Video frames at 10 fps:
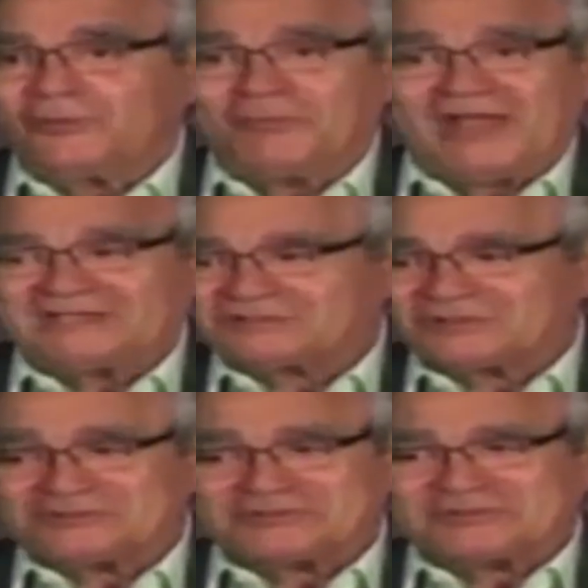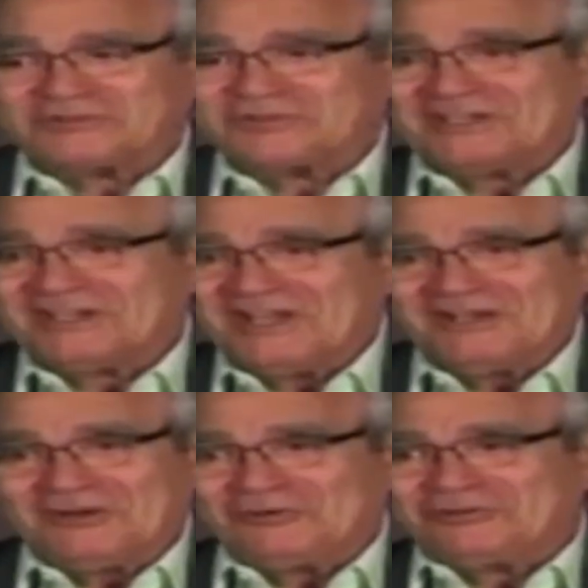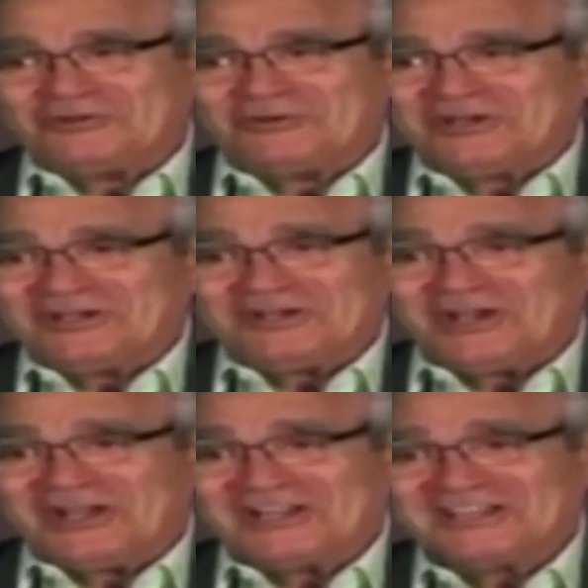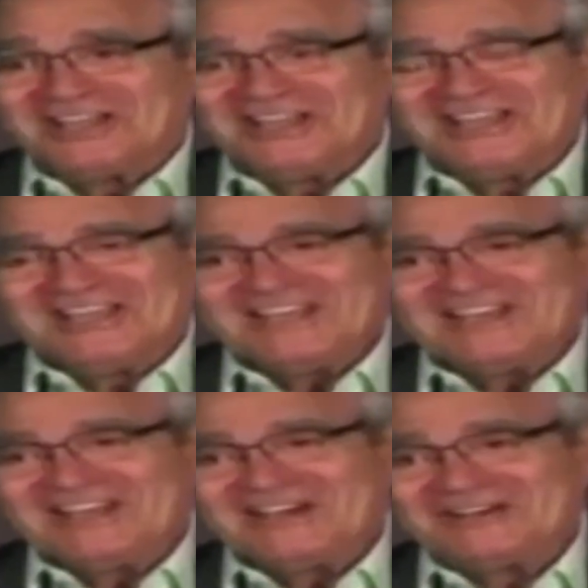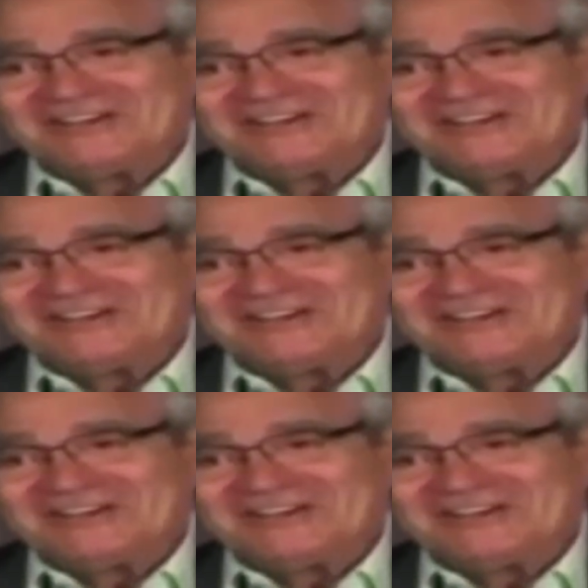No bachelor's degree, no degree at all. No.